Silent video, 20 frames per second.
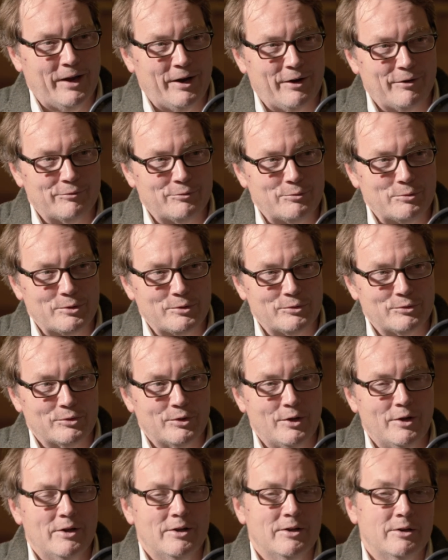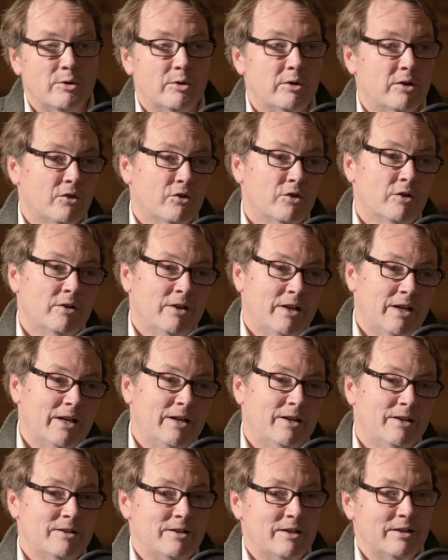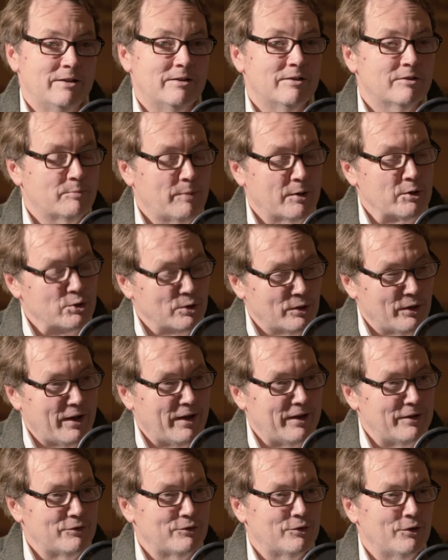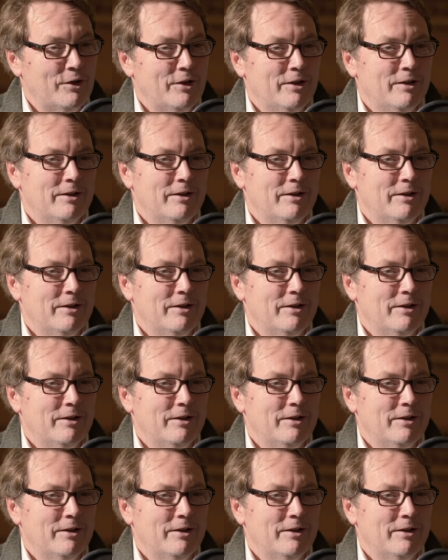Air Force? Or does it need indeed to specialize?